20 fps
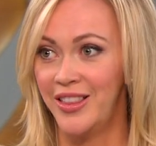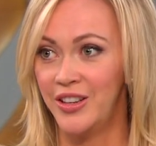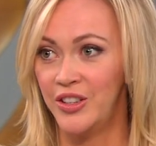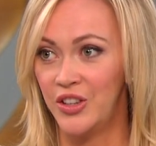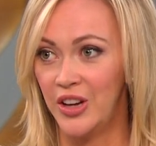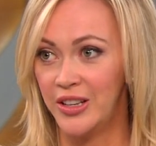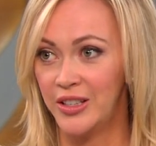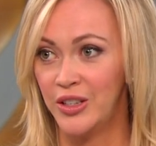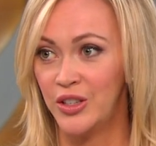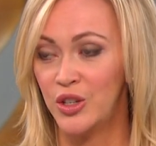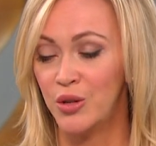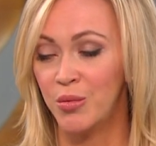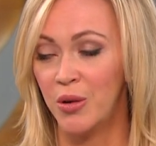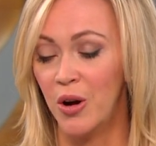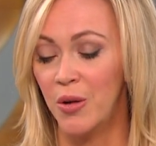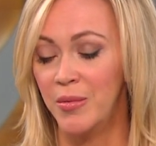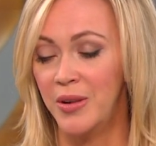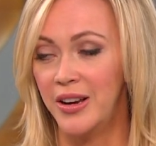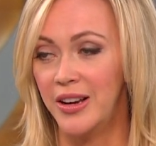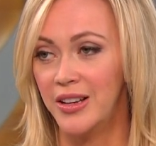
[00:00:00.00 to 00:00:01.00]
the Justice
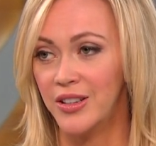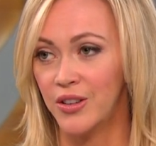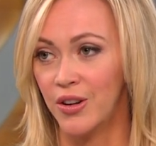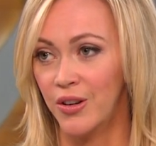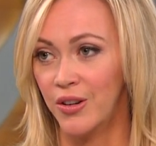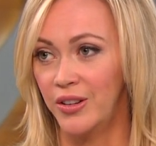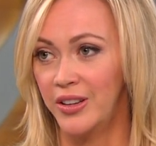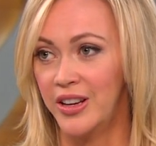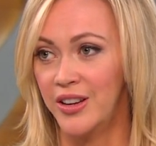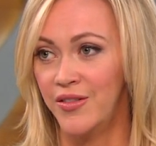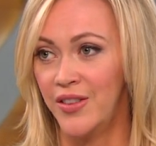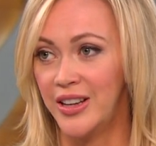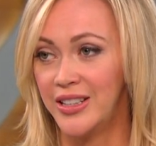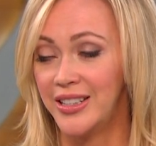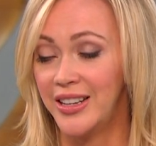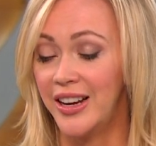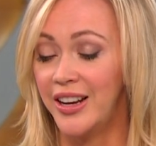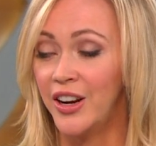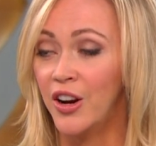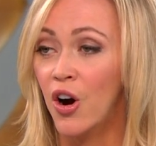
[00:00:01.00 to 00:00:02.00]
Department is currently
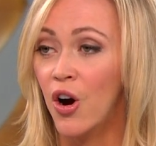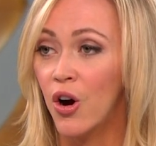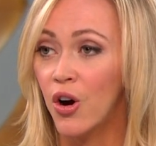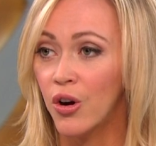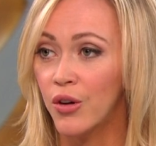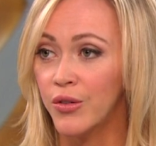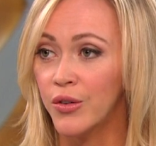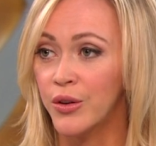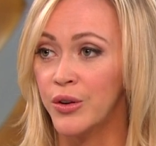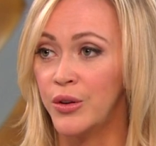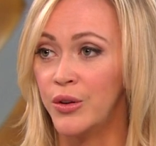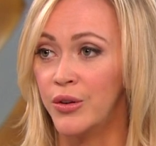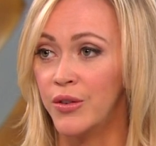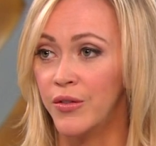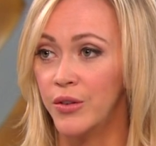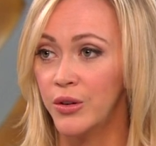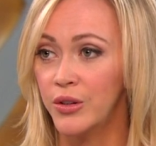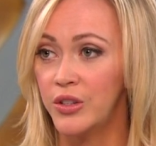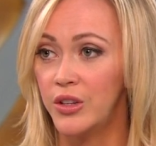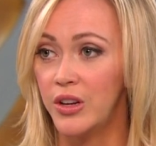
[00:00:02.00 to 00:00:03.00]
investigating Harvard
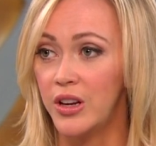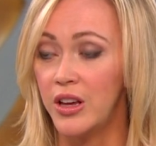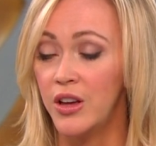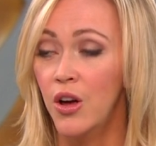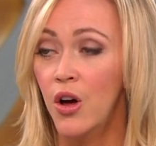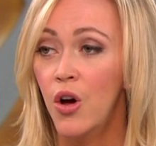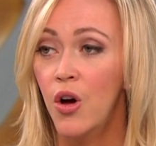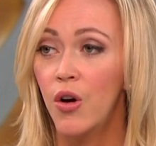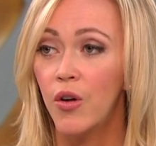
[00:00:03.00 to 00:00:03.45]
University